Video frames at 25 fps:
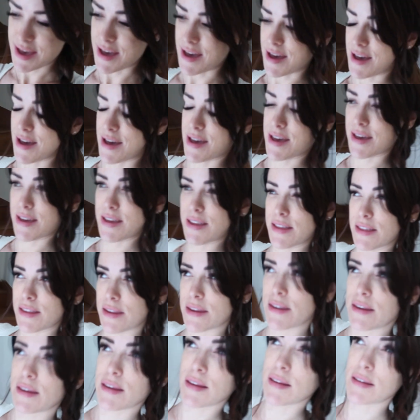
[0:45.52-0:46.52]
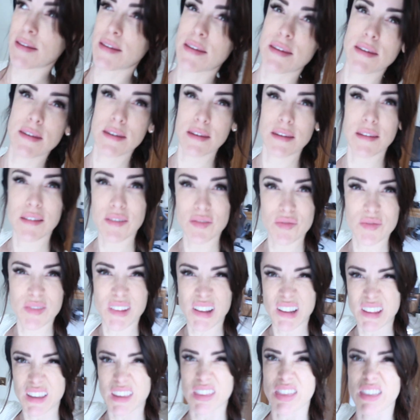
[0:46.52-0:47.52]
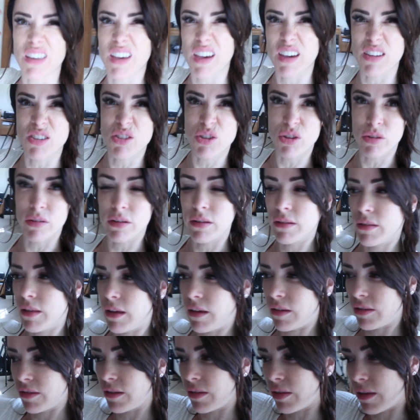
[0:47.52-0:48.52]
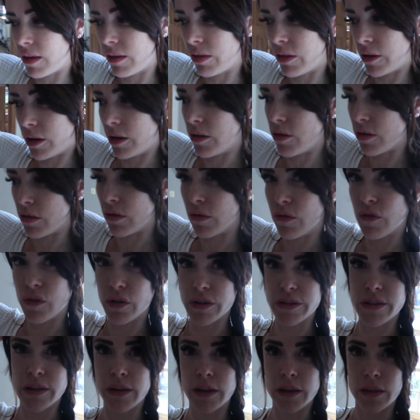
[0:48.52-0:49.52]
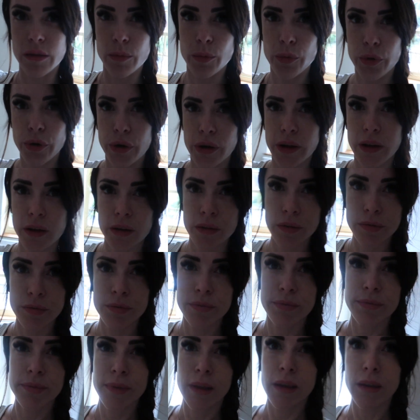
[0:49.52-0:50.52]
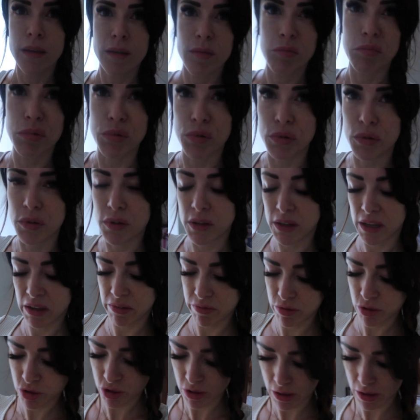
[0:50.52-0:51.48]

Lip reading: and cleaned the kitchen, things like that that I do first thing in the morning. But I haven't